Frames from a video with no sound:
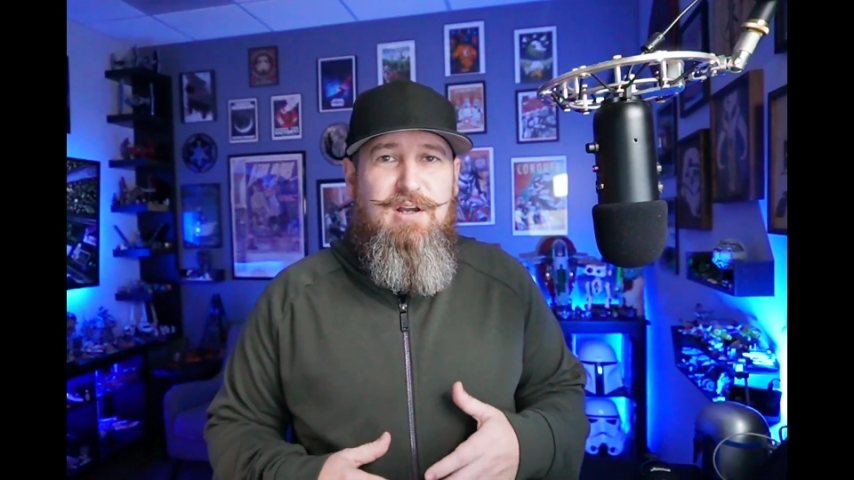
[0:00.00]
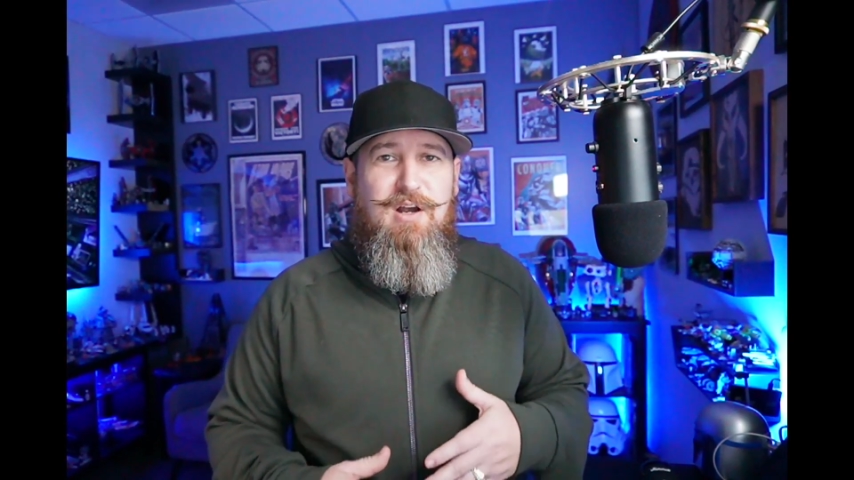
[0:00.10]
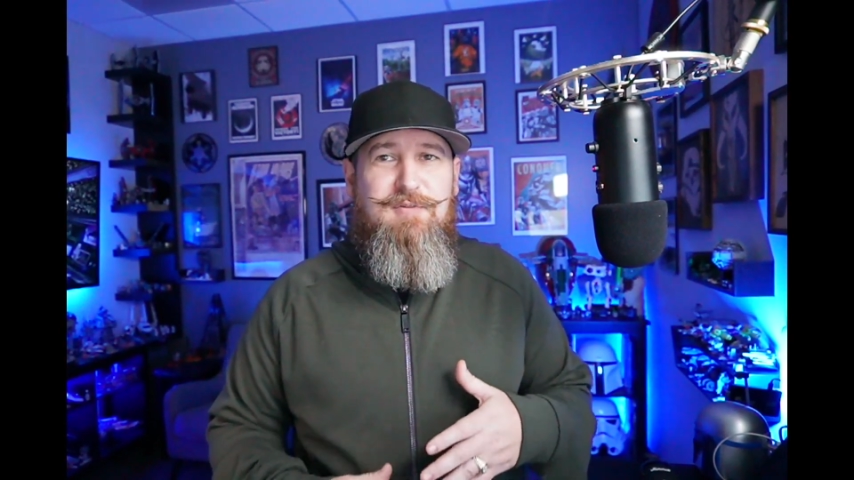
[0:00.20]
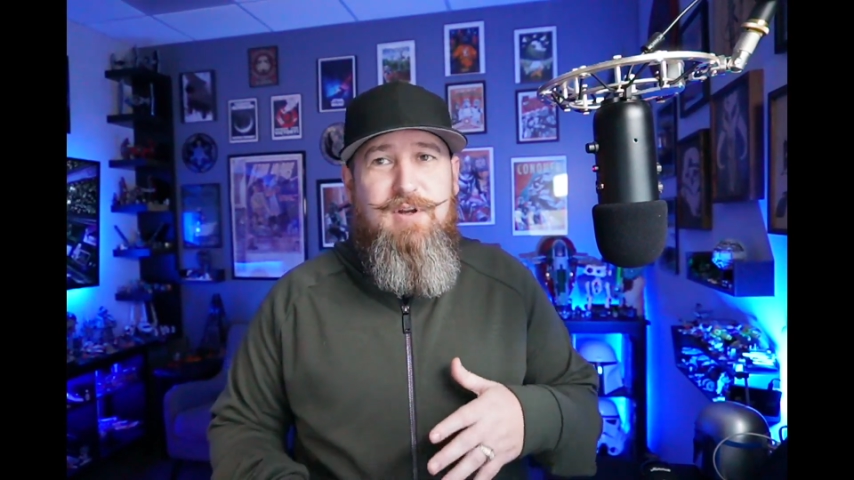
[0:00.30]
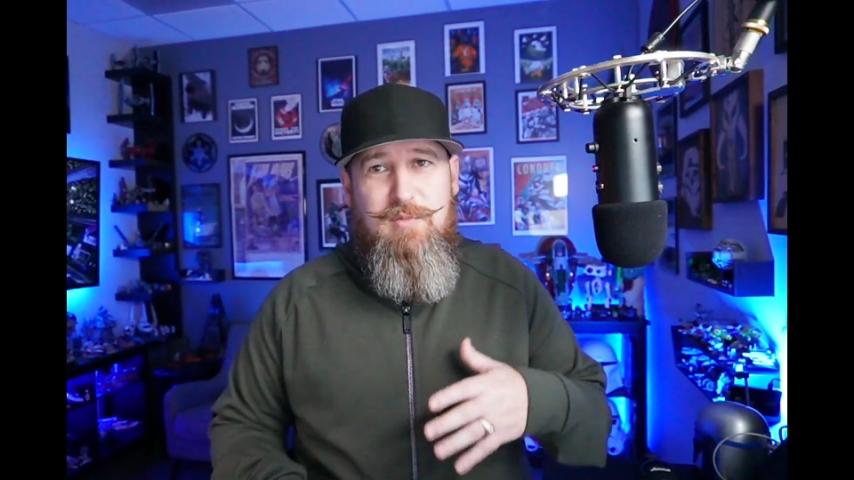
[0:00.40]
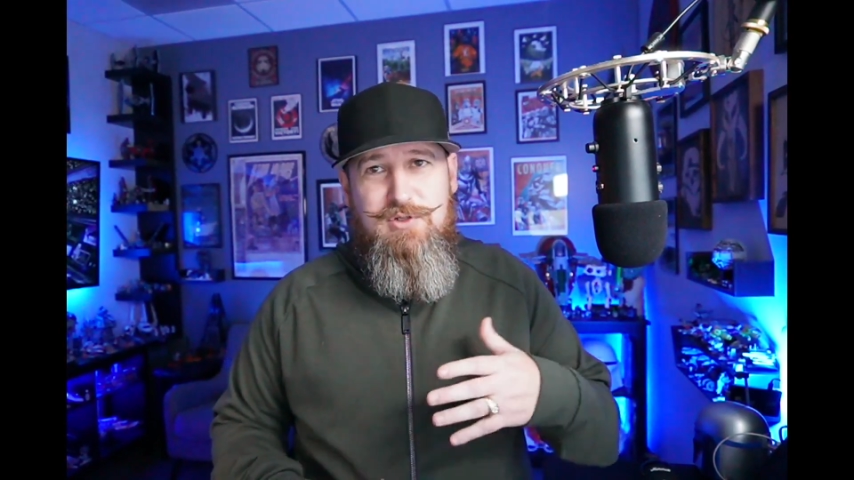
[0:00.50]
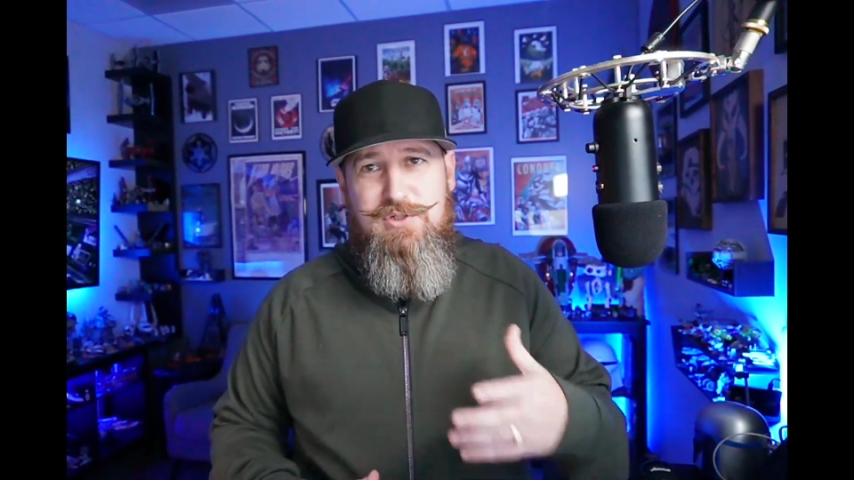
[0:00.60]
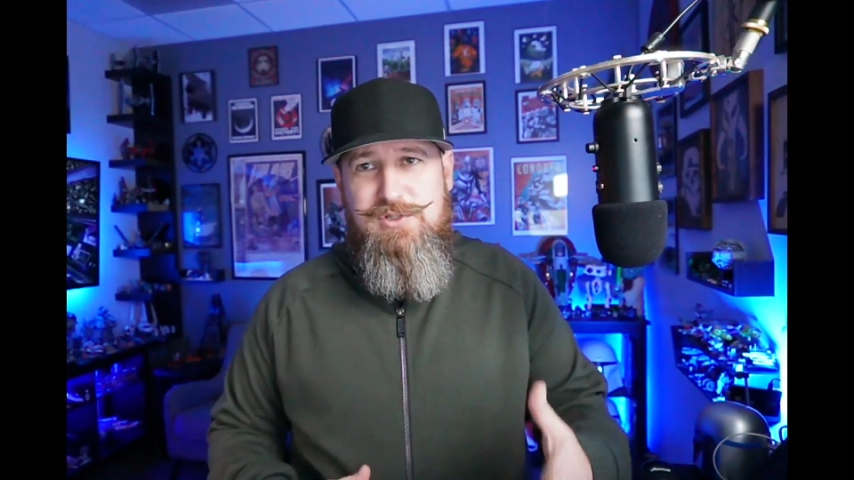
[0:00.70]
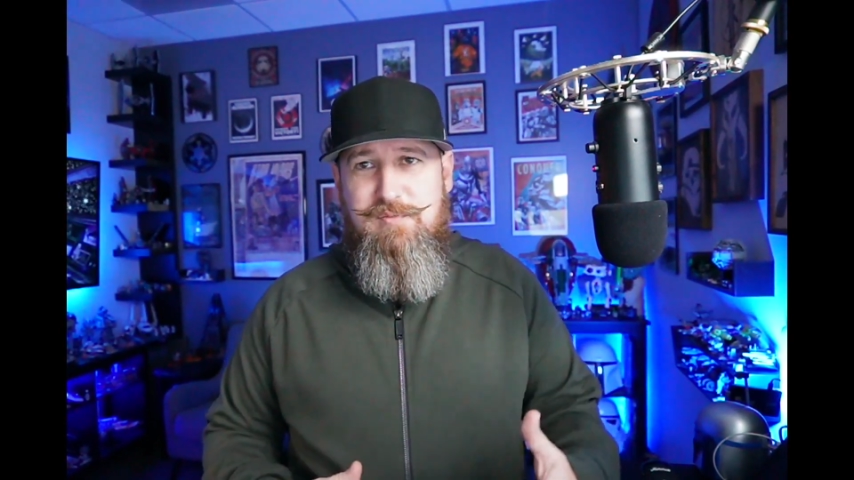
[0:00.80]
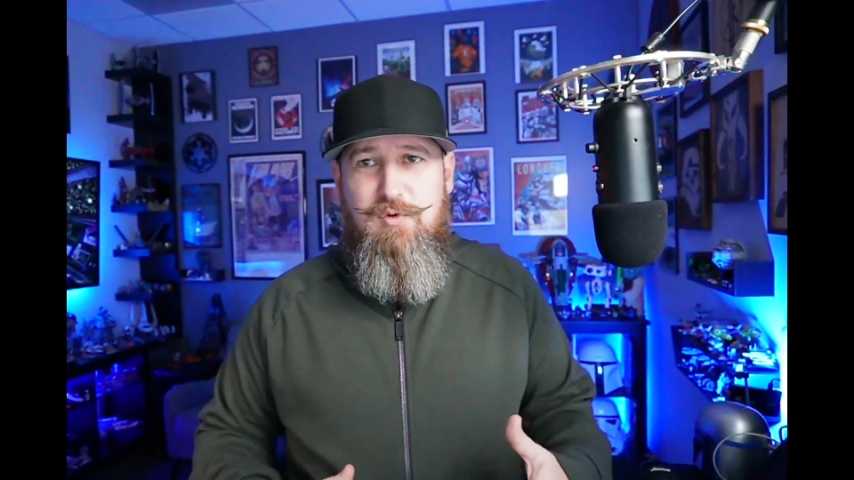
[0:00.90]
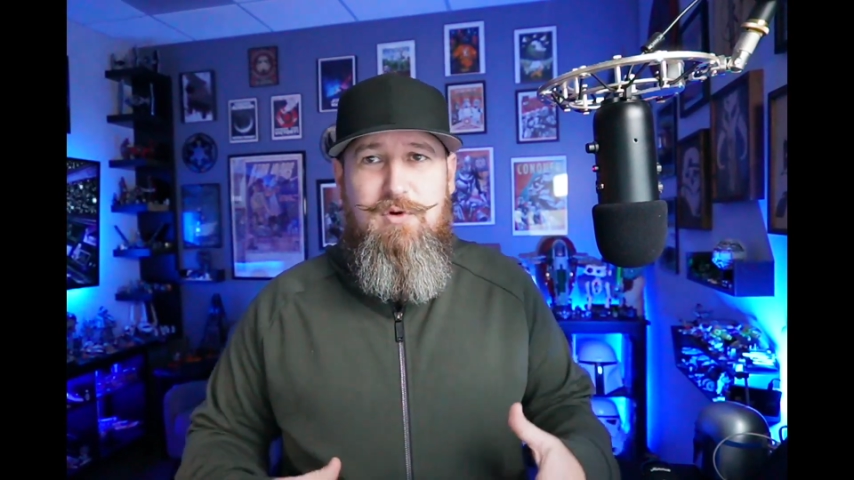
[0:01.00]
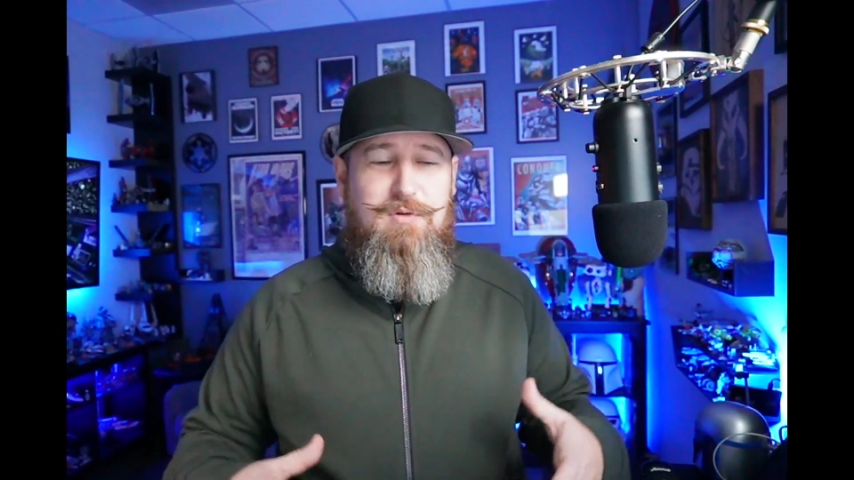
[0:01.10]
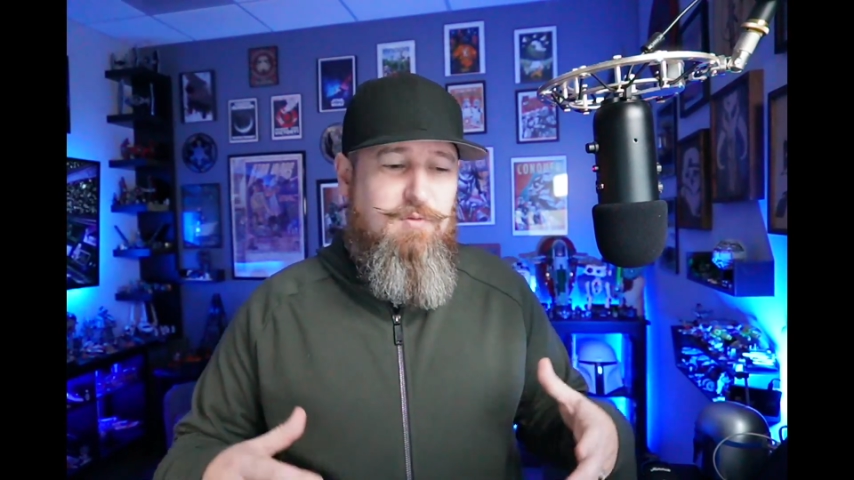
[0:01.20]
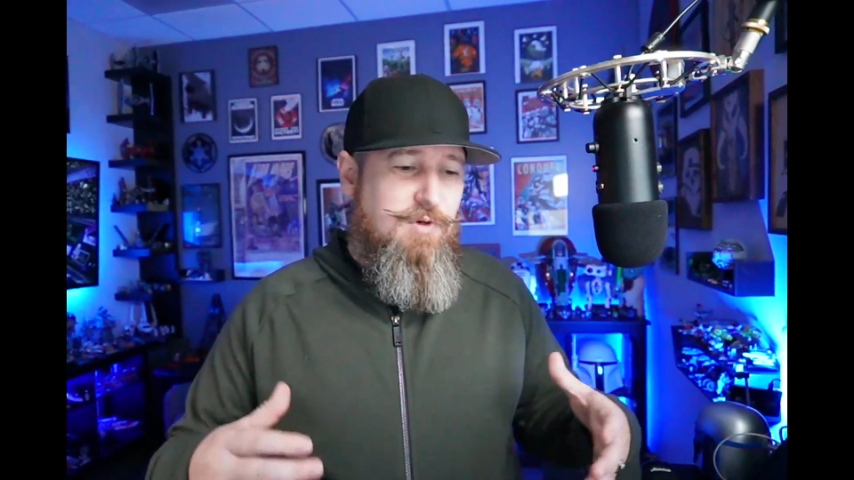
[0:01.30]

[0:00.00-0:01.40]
offering emotional support,